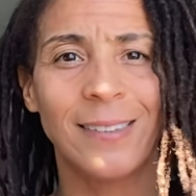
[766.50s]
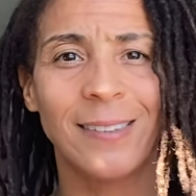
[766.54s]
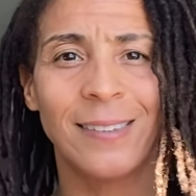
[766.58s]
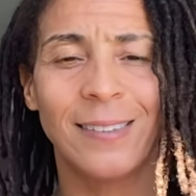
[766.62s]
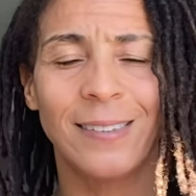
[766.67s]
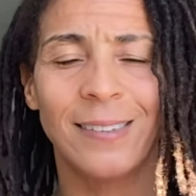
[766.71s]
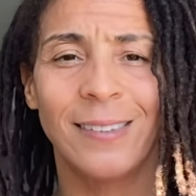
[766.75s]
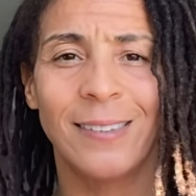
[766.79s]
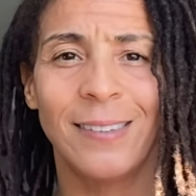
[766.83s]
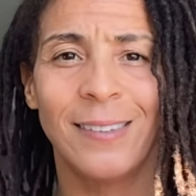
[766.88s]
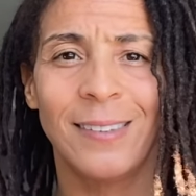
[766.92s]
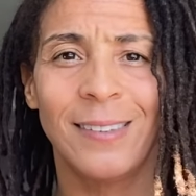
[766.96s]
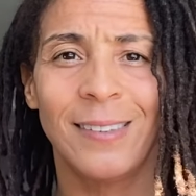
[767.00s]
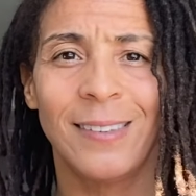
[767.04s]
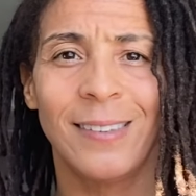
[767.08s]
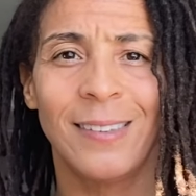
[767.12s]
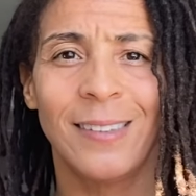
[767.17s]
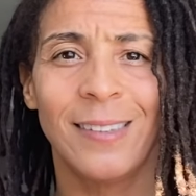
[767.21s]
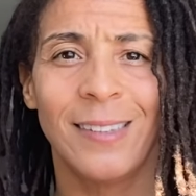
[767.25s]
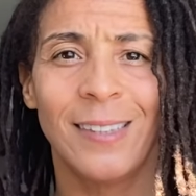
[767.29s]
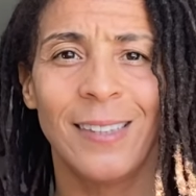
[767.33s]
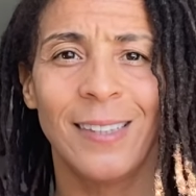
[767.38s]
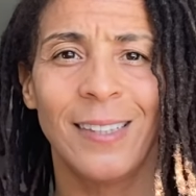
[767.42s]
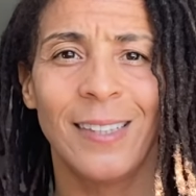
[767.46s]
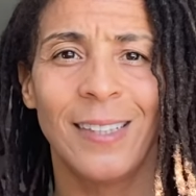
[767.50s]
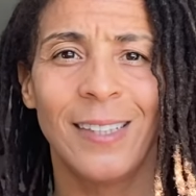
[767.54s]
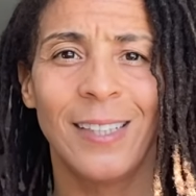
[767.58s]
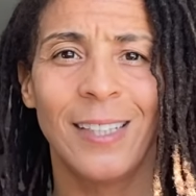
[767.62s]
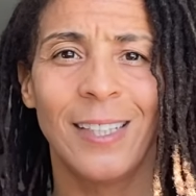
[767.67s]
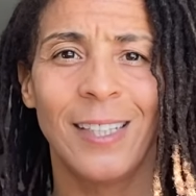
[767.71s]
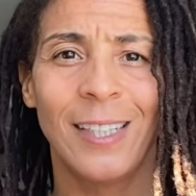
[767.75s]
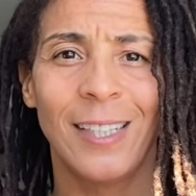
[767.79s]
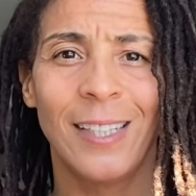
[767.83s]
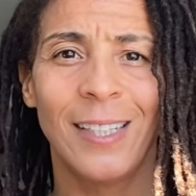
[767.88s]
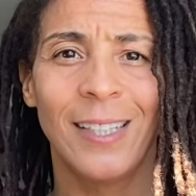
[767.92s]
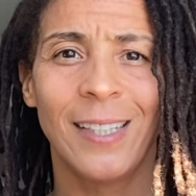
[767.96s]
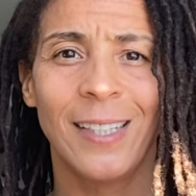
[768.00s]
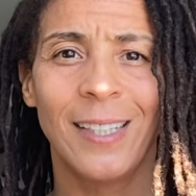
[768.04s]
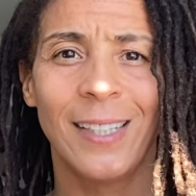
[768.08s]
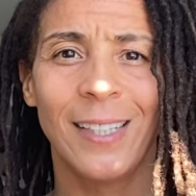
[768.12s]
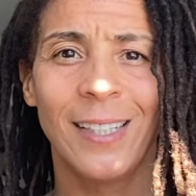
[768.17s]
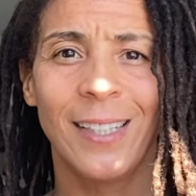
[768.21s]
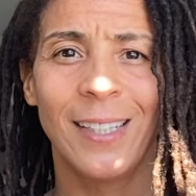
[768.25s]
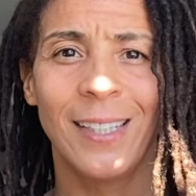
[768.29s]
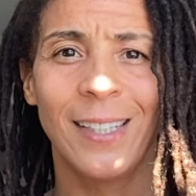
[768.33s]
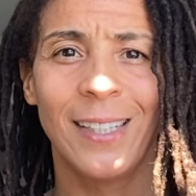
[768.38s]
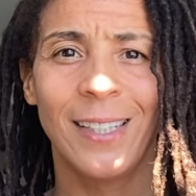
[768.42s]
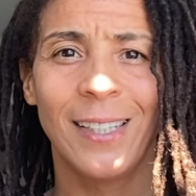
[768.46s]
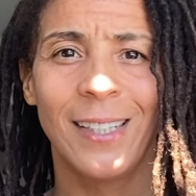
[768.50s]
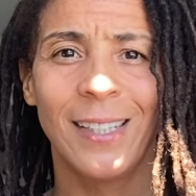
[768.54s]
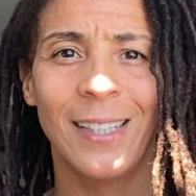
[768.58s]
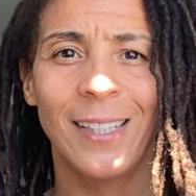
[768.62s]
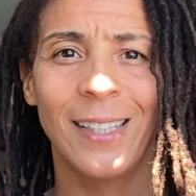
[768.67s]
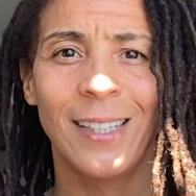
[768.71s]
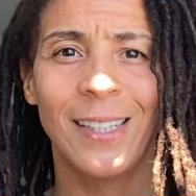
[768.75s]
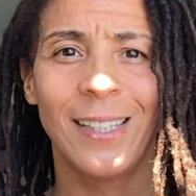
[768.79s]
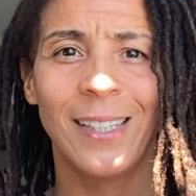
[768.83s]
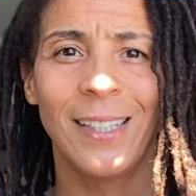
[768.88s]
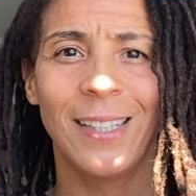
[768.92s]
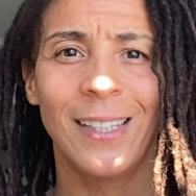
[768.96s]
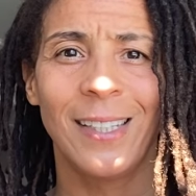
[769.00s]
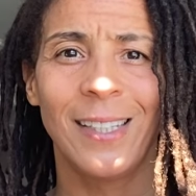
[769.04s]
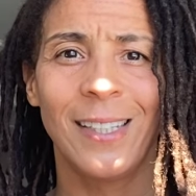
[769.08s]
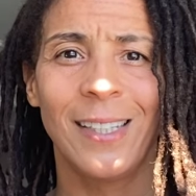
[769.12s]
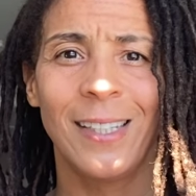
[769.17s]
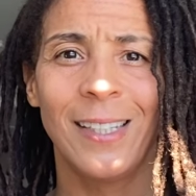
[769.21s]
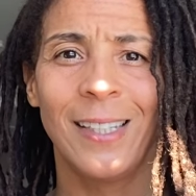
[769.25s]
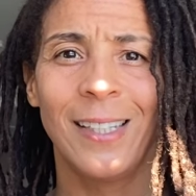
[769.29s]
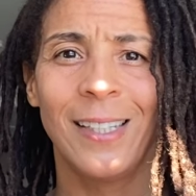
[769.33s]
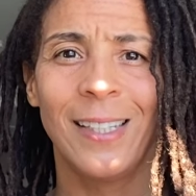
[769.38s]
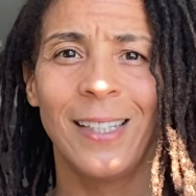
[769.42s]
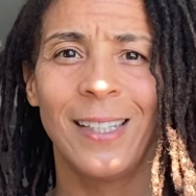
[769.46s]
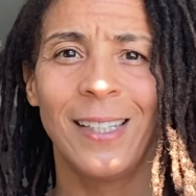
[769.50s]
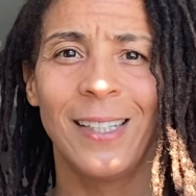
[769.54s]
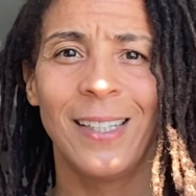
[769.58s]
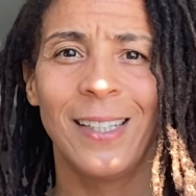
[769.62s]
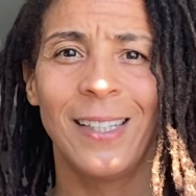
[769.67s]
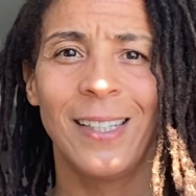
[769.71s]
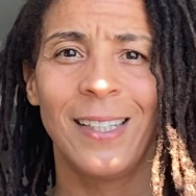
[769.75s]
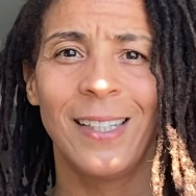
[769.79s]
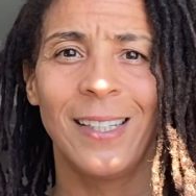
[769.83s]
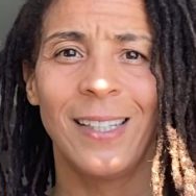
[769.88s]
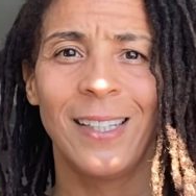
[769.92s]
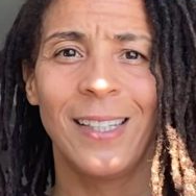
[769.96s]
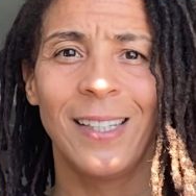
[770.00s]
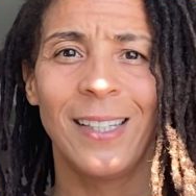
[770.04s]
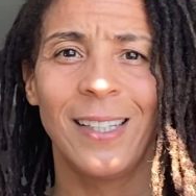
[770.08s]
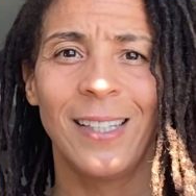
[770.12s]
No one is speaking in this clip.